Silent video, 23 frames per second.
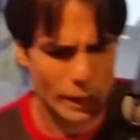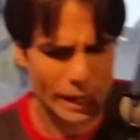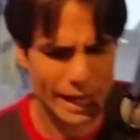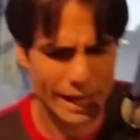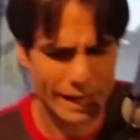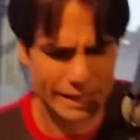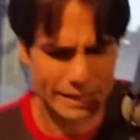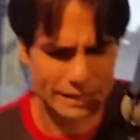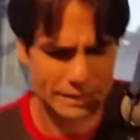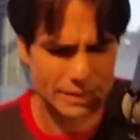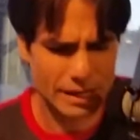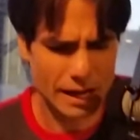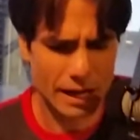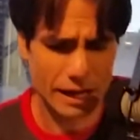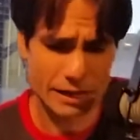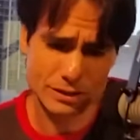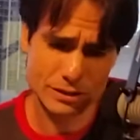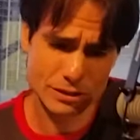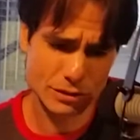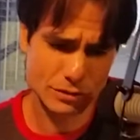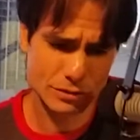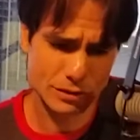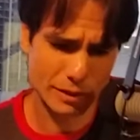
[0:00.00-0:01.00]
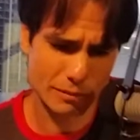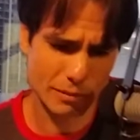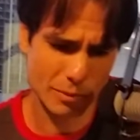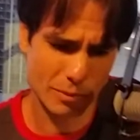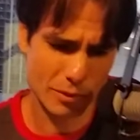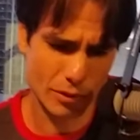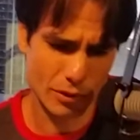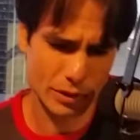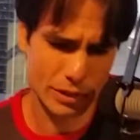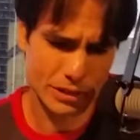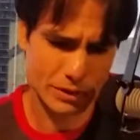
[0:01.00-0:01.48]
We had 2 double
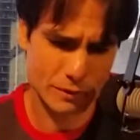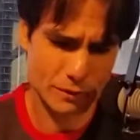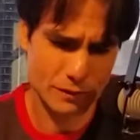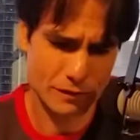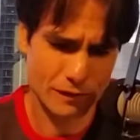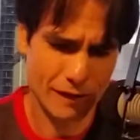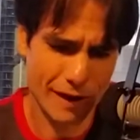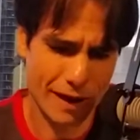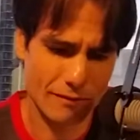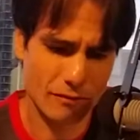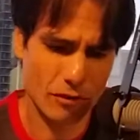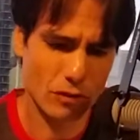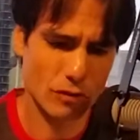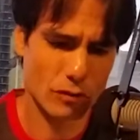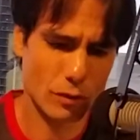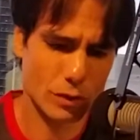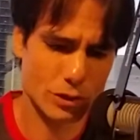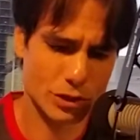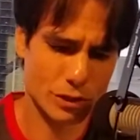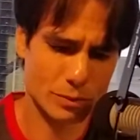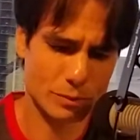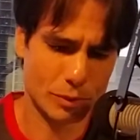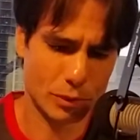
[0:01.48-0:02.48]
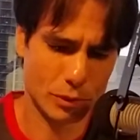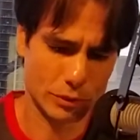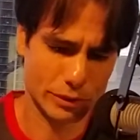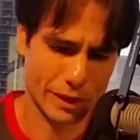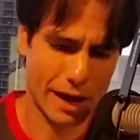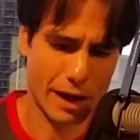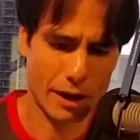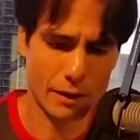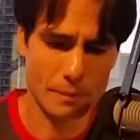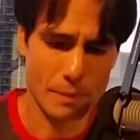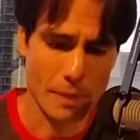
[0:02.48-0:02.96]
bogeys and was 5 over when she pulled
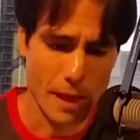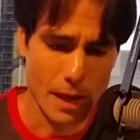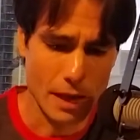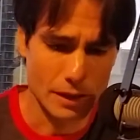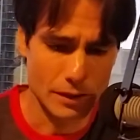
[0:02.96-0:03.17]
out.